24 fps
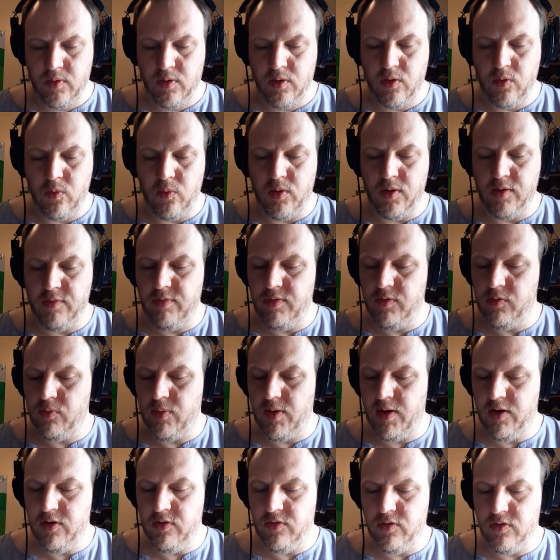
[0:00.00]
One of the
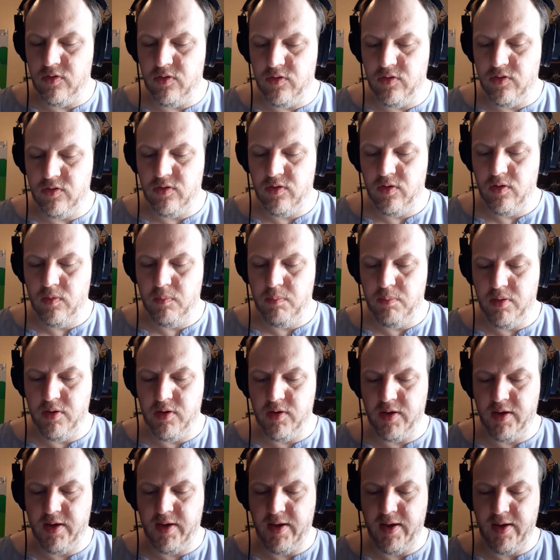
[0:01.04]
rangers put a
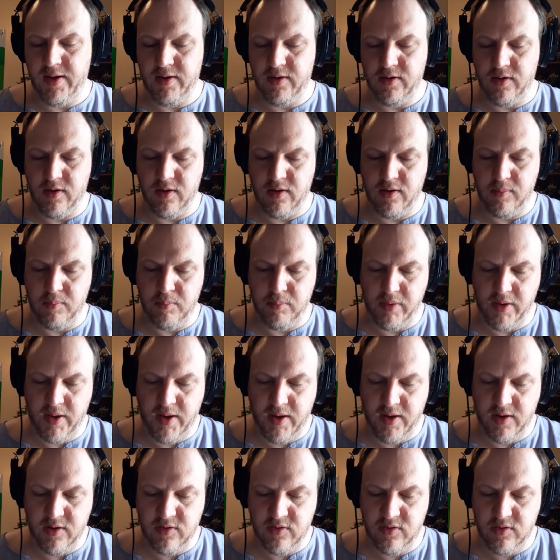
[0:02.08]
cane gun
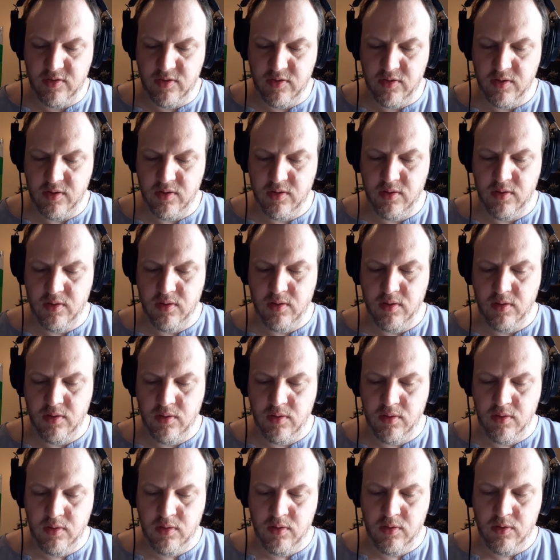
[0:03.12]
blast
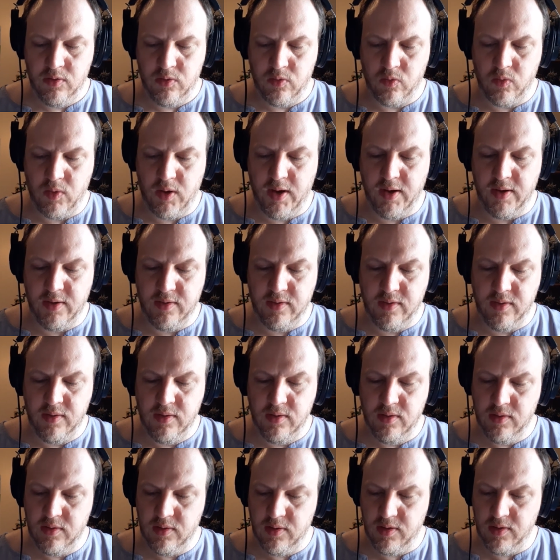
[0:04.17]
right
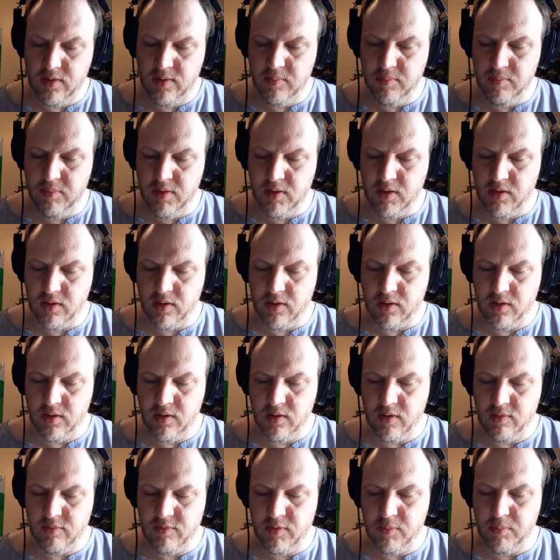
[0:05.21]
in the middle
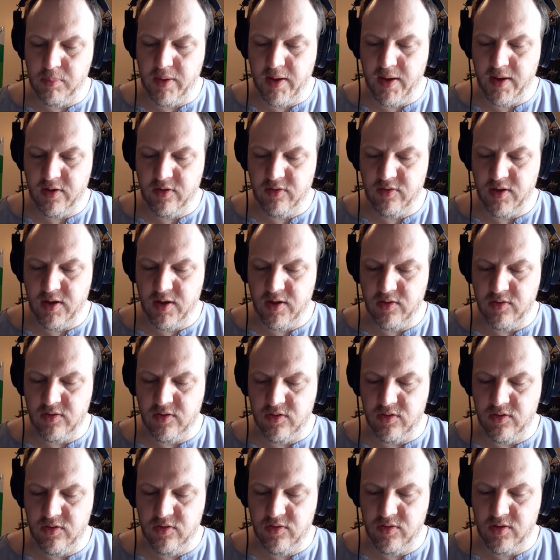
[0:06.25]
of the black
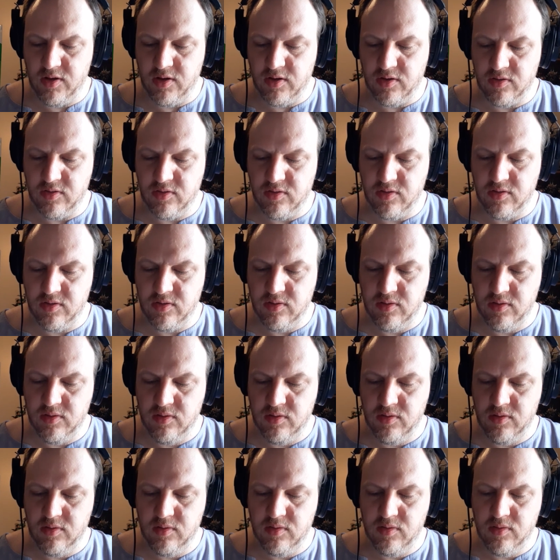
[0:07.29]
chassis's chest,
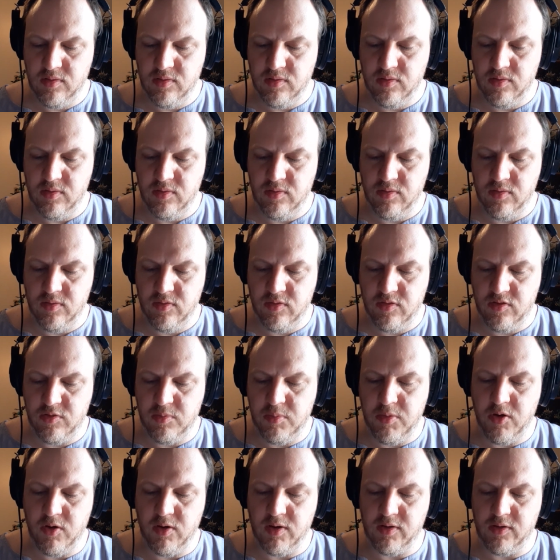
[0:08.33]

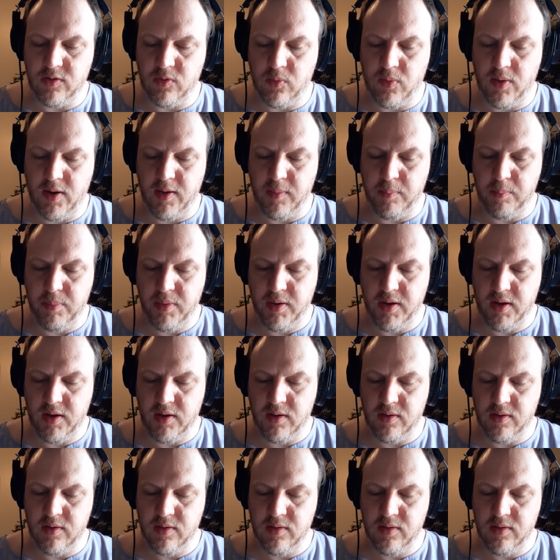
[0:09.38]
smearing the white paint.